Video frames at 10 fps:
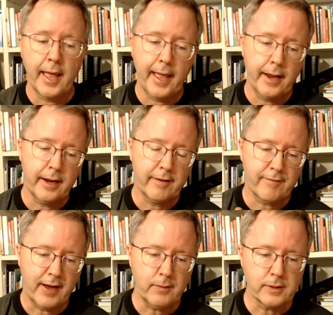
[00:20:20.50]
And
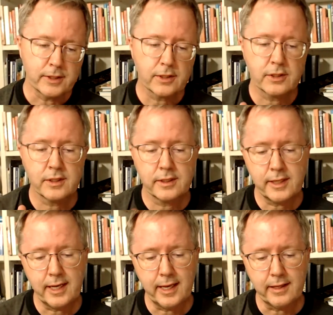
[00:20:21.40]
if I was
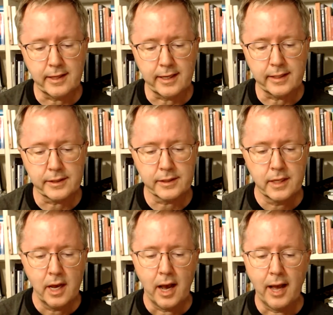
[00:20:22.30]
singing this,
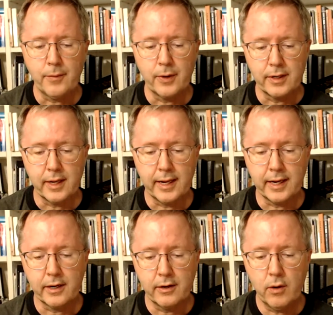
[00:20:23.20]
I would
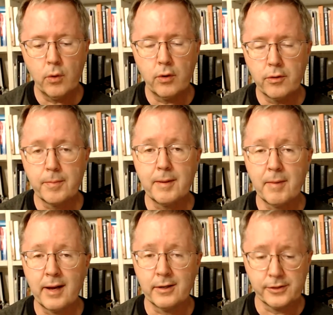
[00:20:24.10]
ignore the B
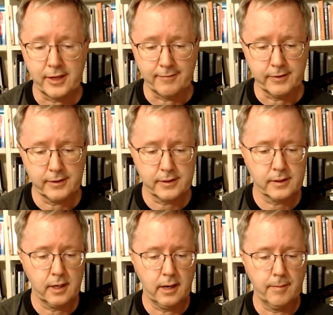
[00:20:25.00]
minor sevenths,
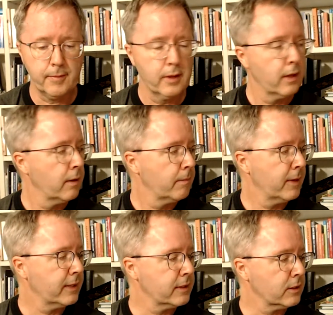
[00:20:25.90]

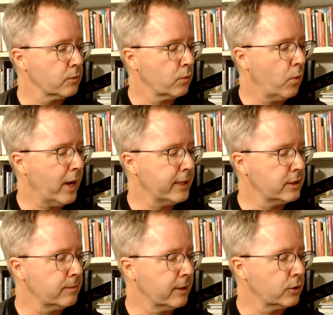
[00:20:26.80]
because it's way
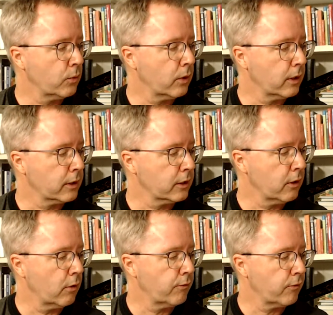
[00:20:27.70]
too much work to
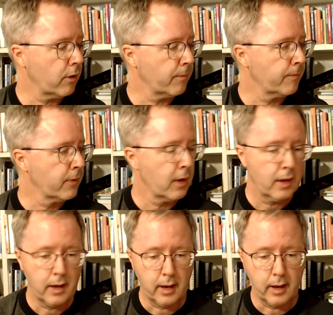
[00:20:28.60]
go from
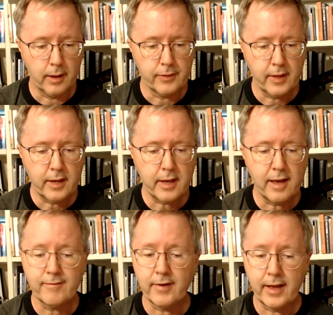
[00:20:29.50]
they
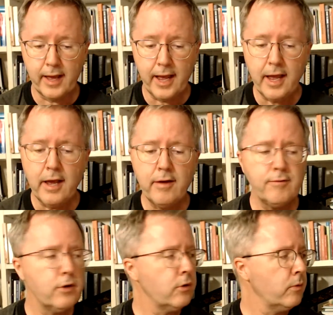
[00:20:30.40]
have
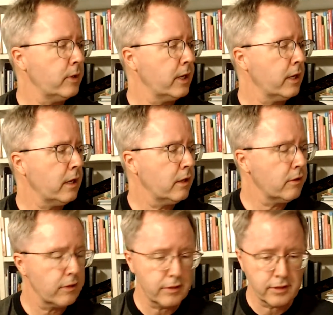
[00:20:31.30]
everything